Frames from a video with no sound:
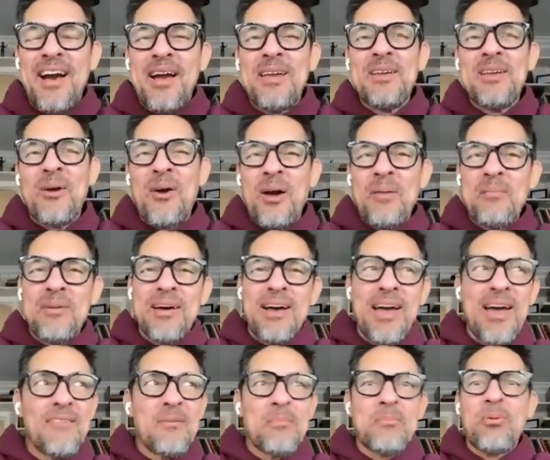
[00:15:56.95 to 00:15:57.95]

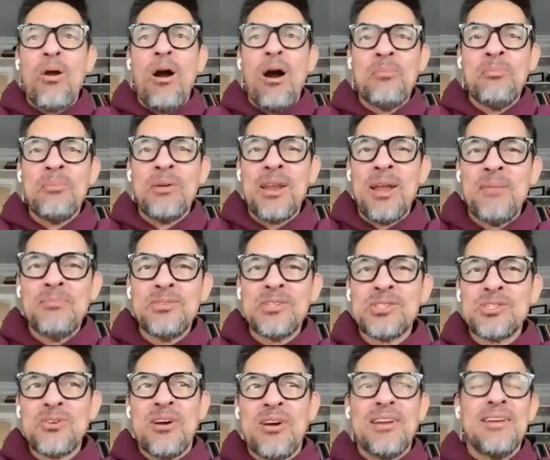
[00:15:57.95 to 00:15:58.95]
I have a problem and I'm
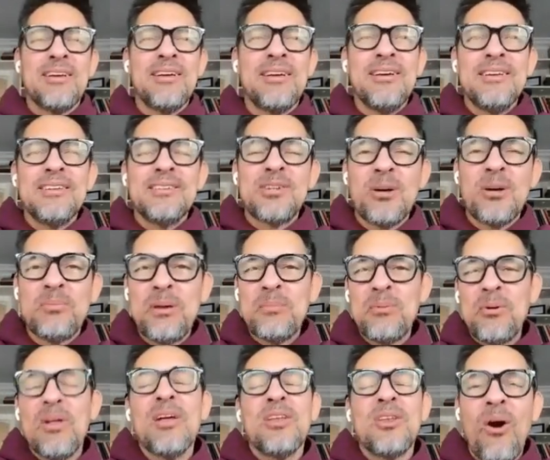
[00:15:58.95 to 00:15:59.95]
just trying to tell
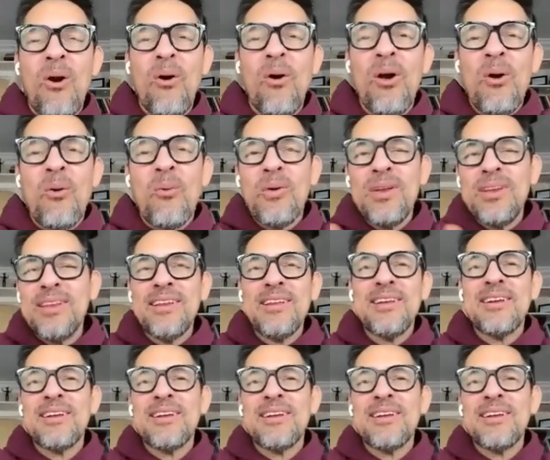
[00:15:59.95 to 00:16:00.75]
people. No, we did